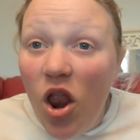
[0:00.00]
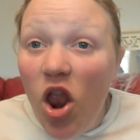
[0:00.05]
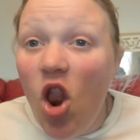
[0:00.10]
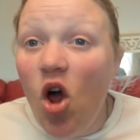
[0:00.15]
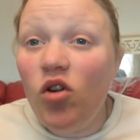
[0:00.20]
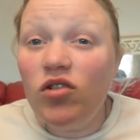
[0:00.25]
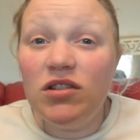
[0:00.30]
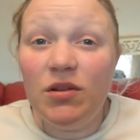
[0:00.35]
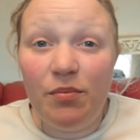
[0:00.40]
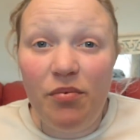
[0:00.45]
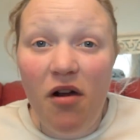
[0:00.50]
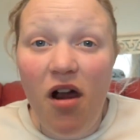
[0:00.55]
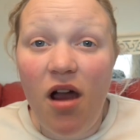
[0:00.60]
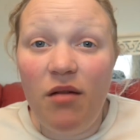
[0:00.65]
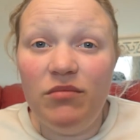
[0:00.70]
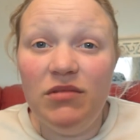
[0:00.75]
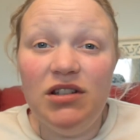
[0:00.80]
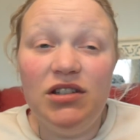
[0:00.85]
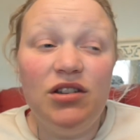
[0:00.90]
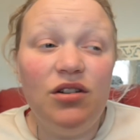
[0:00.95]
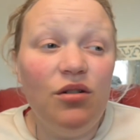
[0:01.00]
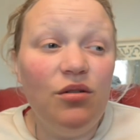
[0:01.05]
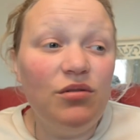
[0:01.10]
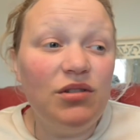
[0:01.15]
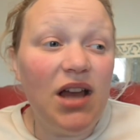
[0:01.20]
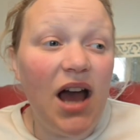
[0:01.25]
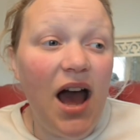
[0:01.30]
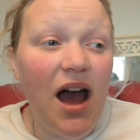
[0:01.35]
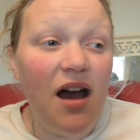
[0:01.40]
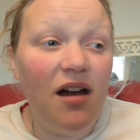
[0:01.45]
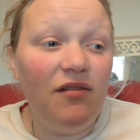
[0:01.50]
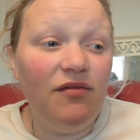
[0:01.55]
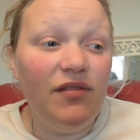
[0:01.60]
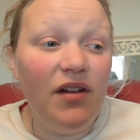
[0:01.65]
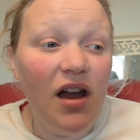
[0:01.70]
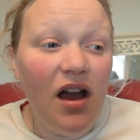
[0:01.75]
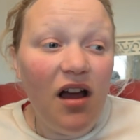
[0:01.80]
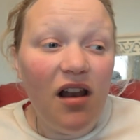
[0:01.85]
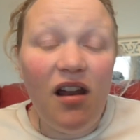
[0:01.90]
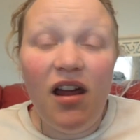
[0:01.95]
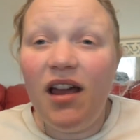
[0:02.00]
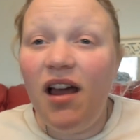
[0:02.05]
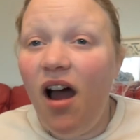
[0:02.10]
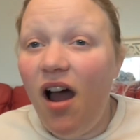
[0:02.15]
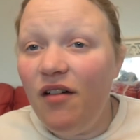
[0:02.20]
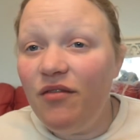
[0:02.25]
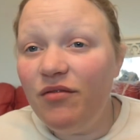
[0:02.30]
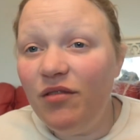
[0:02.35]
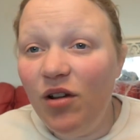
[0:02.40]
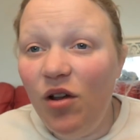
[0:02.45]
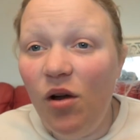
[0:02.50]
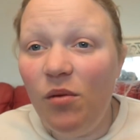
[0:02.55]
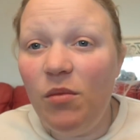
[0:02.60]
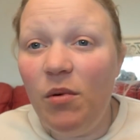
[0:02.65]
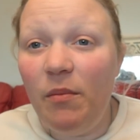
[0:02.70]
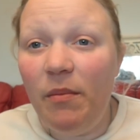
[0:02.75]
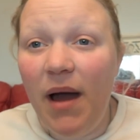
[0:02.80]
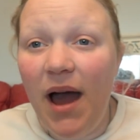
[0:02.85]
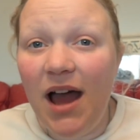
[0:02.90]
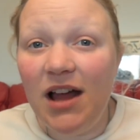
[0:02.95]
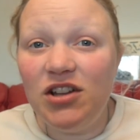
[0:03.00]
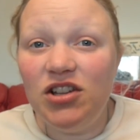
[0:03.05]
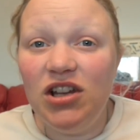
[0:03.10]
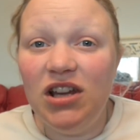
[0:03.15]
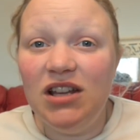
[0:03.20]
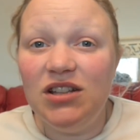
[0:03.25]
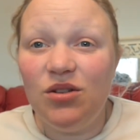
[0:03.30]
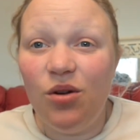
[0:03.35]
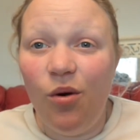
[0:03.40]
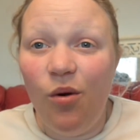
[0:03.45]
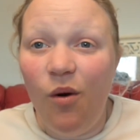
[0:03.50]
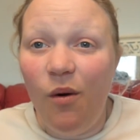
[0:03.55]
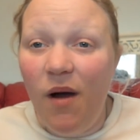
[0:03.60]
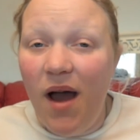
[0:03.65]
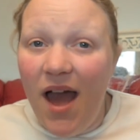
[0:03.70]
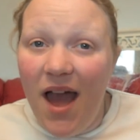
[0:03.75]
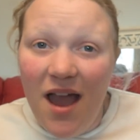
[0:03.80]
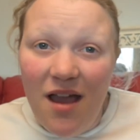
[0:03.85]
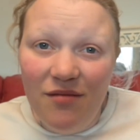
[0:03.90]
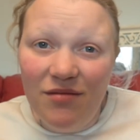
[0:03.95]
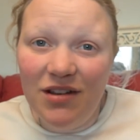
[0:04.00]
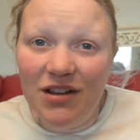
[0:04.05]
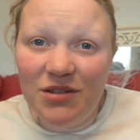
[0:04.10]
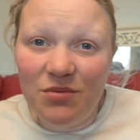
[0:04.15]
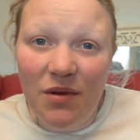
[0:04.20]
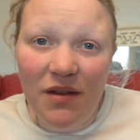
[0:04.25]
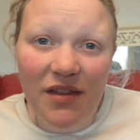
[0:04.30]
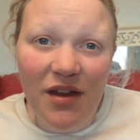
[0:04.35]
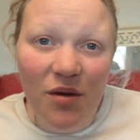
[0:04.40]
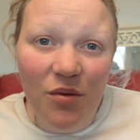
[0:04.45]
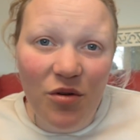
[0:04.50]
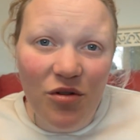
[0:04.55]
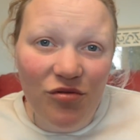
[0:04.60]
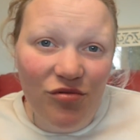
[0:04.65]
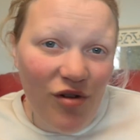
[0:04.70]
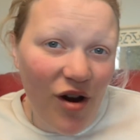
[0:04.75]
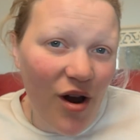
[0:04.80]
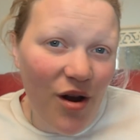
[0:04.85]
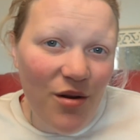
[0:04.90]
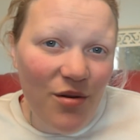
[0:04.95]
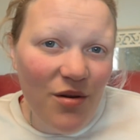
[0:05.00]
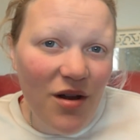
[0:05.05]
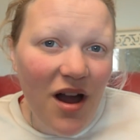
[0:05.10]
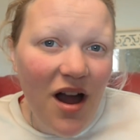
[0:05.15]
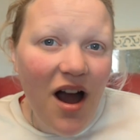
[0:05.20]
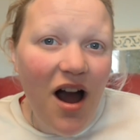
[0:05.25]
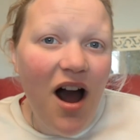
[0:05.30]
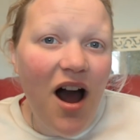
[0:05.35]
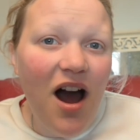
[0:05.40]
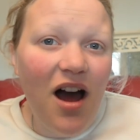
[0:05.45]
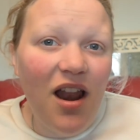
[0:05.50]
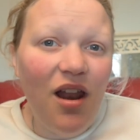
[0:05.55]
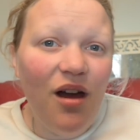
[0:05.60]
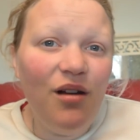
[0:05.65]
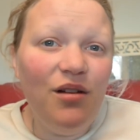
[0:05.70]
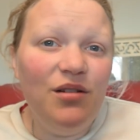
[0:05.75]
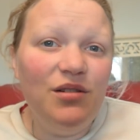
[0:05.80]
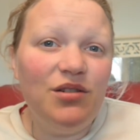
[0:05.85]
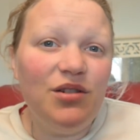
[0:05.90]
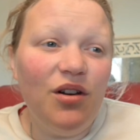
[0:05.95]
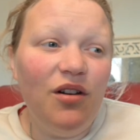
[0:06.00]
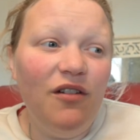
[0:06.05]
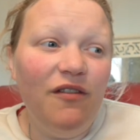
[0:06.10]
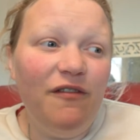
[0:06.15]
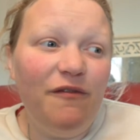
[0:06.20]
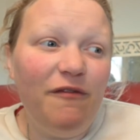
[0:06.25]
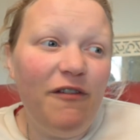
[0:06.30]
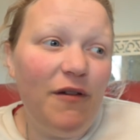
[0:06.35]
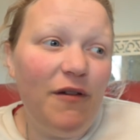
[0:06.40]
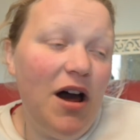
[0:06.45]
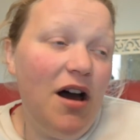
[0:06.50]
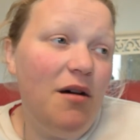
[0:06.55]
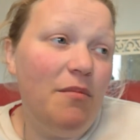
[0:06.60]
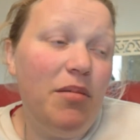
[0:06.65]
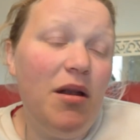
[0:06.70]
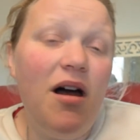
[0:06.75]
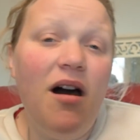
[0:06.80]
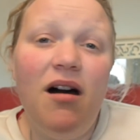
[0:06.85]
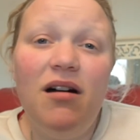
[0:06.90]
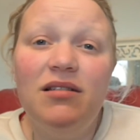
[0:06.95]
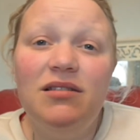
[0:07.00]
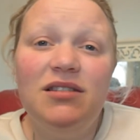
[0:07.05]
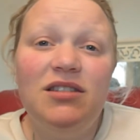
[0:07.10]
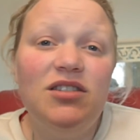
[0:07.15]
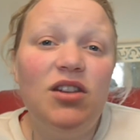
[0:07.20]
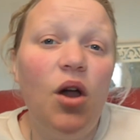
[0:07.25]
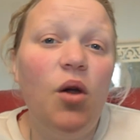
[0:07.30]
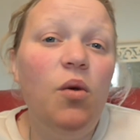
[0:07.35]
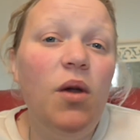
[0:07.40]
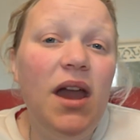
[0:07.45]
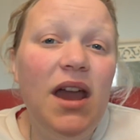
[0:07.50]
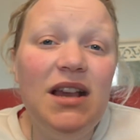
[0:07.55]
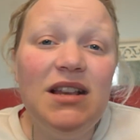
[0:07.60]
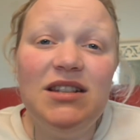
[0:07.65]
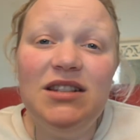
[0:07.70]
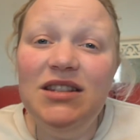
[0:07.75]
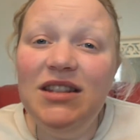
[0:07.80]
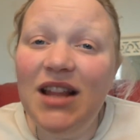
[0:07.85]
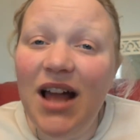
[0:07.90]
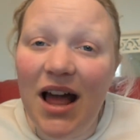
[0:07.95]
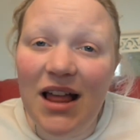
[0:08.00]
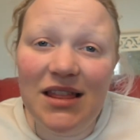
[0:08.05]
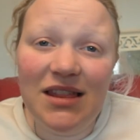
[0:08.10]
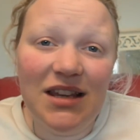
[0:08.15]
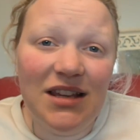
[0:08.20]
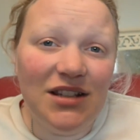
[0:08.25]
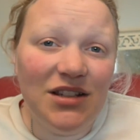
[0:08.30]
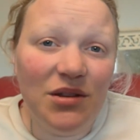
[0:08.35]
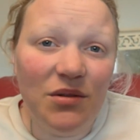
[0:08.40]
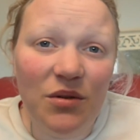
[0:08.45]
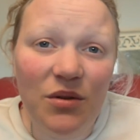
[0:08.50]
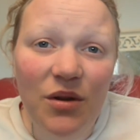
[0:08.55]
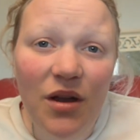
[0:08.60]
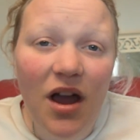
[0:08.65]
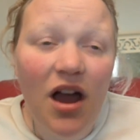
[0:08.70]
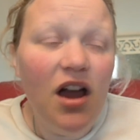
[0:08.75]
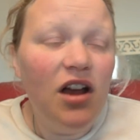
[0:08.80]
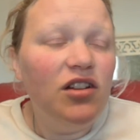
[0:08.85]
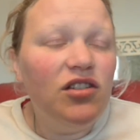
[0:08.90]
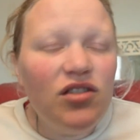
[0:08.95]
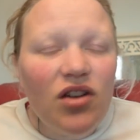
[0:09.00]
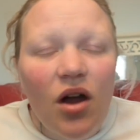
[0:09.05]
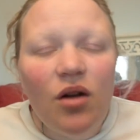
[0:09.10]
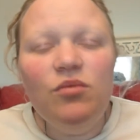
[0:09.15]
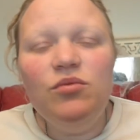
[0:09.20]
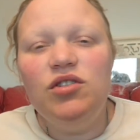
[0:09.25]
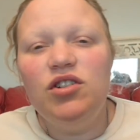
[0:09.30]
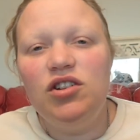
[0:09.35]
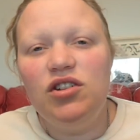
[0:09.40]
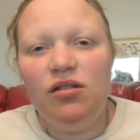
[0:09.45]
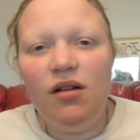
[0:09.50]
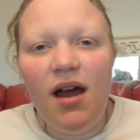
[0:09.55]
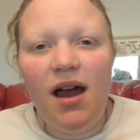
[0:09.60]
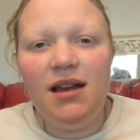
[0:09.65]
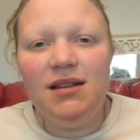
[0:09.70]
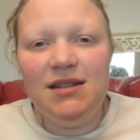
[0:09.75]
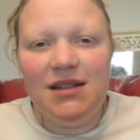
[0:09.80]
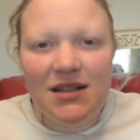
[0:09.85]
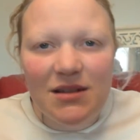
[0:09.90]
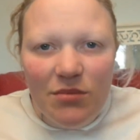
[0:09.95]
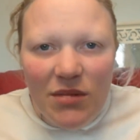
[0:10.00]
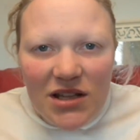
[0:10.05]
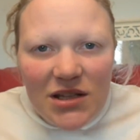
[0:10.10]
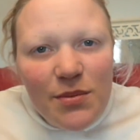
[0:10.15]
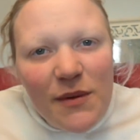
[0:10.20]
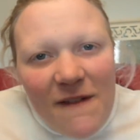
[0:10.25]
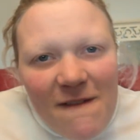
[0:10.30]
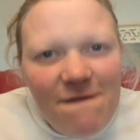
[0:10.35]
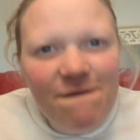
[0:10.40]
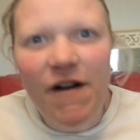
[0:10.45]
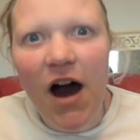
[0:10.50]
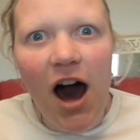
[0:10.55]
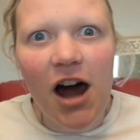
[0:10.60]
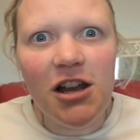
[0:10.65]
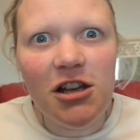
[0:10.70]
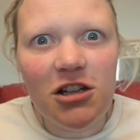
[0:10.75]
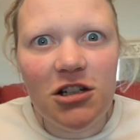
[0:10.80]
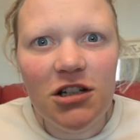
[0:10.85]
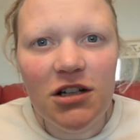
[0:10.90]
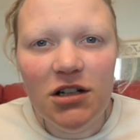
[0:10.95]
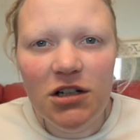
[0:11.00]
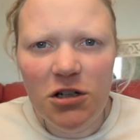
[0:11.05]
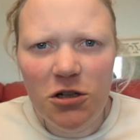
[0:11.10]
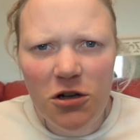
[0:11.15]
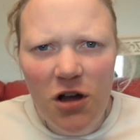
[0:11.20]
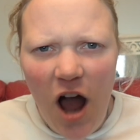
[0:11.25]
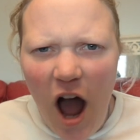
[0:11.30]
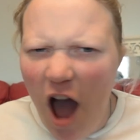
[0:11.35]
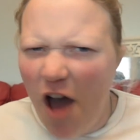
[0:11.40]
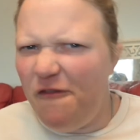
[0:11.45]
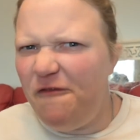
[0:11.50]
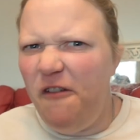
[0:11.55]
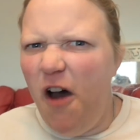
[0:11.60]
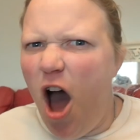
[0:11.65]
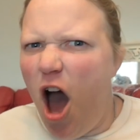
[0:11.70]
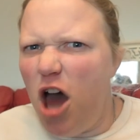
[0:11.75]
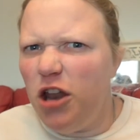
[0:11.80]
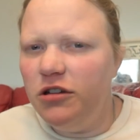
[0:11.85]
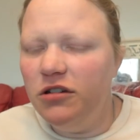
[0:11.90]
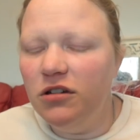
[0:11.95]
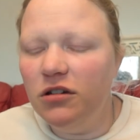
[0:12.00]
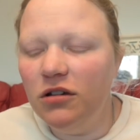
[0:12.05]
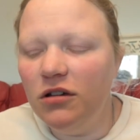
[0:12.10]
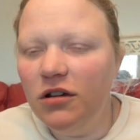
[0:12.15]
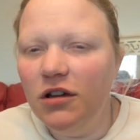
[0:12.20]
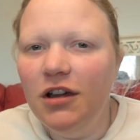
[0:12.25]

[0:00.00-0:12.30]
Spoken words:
Lots of primary schools have like either allotment patches or areas where they'll grow a load of plants, so it's nothing to, don't stress, it's meant to be fun. Have fun.